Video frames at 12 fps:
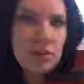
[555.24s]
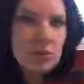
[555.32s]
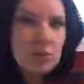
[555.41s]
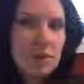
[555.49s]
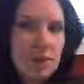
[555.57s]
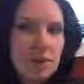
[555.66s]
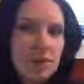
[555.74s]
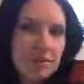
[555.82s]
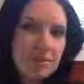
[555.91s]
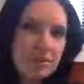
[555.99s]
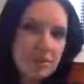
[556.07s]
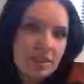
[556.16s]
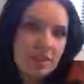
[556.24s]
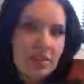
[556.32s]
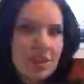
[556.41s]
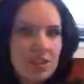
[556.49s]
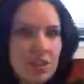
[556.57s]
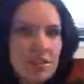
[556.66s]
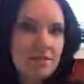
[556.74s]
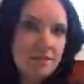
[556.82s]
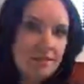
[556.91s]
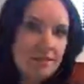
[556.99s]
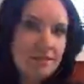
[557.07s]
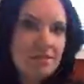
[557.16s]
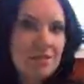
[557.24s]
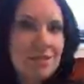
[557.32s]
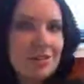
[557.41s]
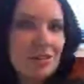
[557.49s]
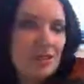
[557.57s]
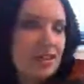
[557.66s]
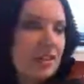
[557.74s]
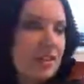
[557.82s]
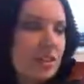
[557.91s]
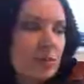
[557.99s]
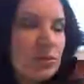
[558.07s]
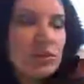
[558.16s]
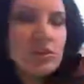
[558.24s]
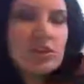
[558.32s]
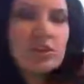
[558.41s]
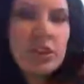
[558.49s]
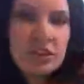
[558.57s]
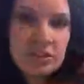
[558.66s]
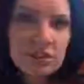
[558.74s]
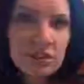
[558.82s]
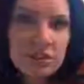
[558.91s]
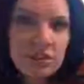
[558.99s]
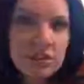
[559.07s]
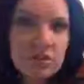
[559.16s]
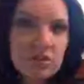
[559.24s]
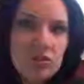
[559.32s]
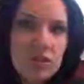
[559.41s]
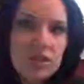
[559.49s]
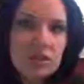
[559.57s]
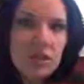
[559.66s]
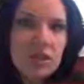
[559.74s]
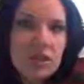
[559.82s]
you'll make a kind of scratchy, screechy sound. That's because your fingers are touching the strings.